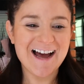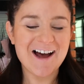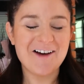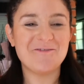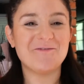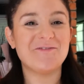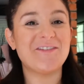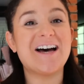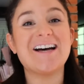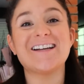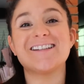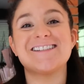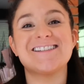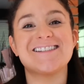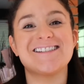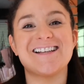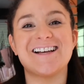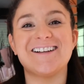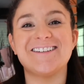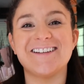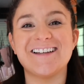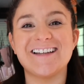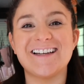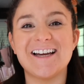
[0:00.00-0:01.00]
I'm not
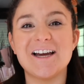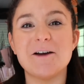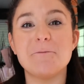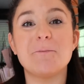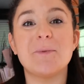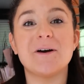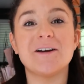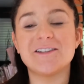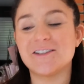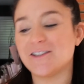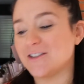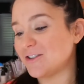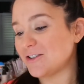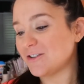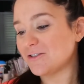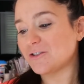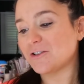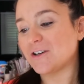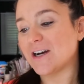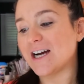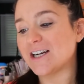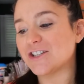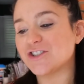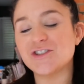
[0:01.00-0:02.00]
selling it, but you know,
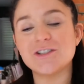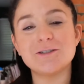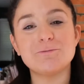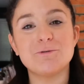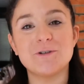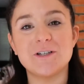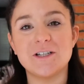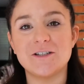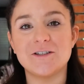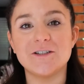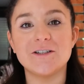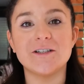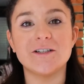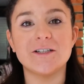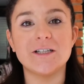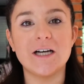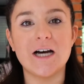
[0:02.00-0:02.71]
they're actually pretty good.